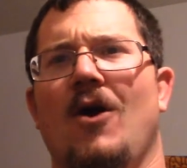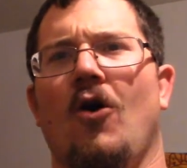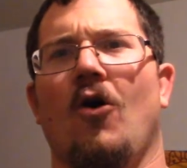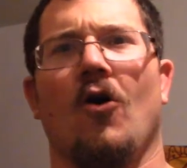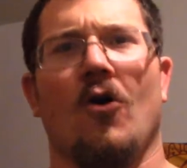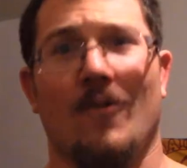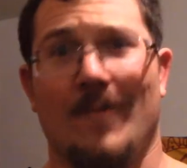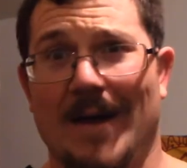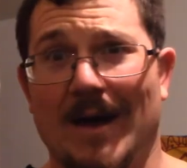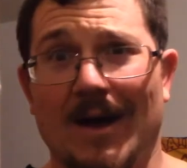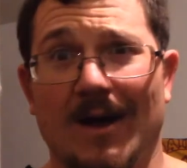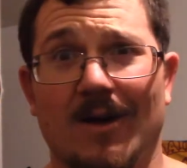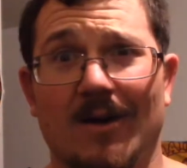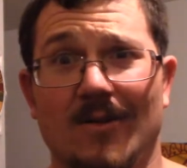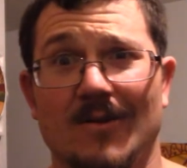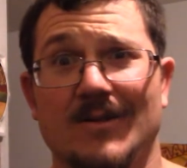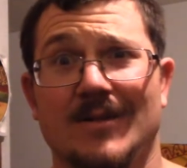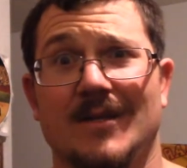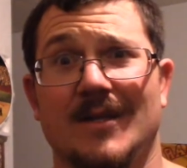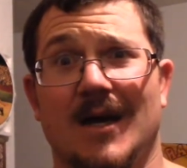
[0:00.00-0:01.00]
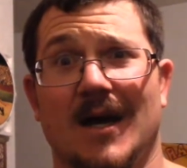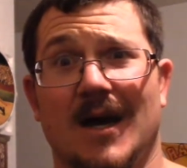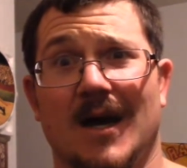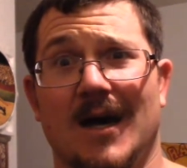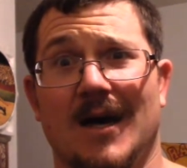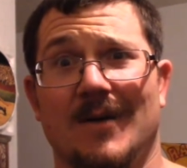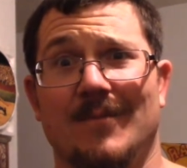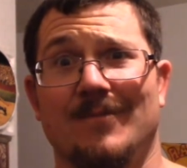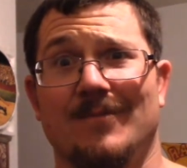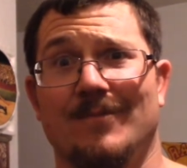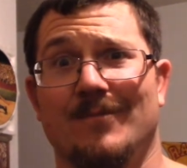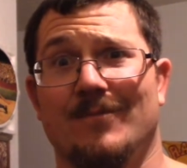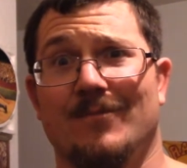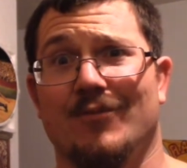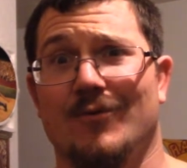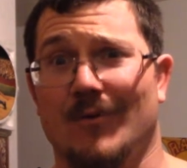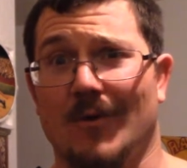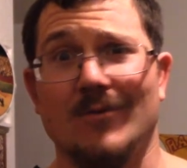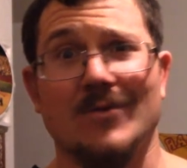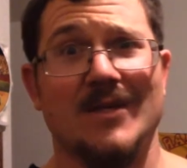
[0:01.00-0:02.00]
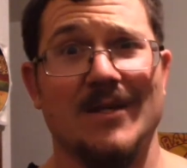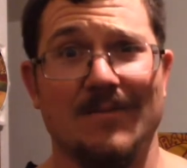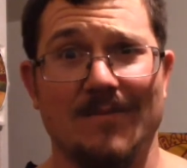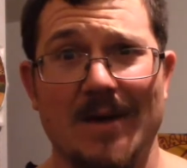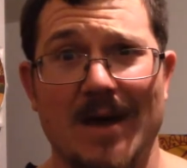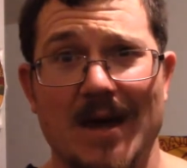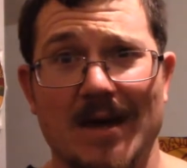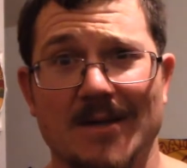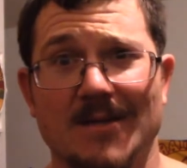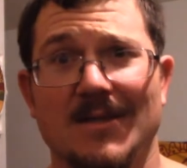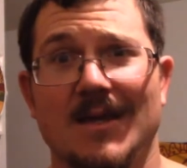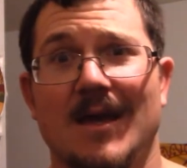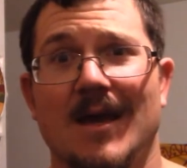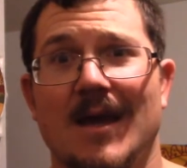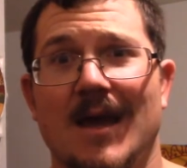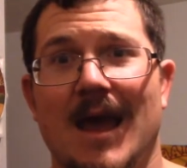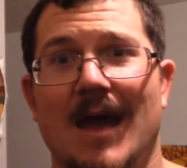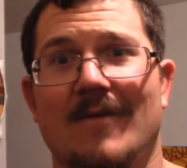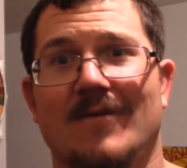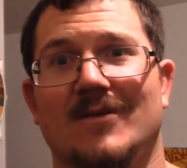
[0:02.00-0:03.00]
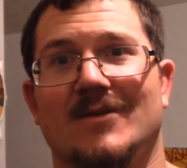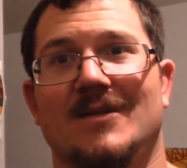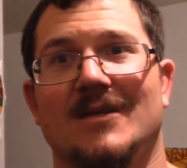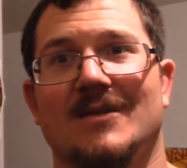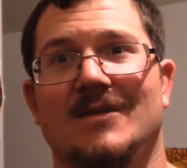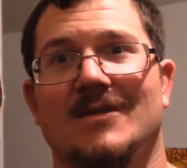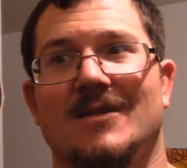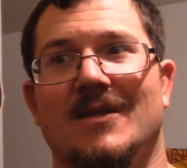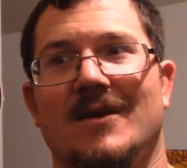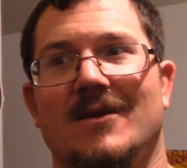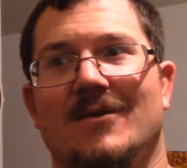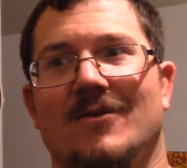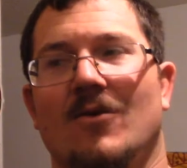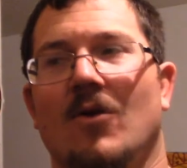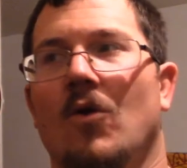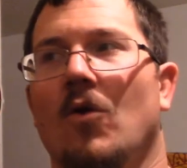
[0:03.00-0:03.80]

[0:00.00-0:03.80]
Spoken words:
Hormel's protein packs, ever since their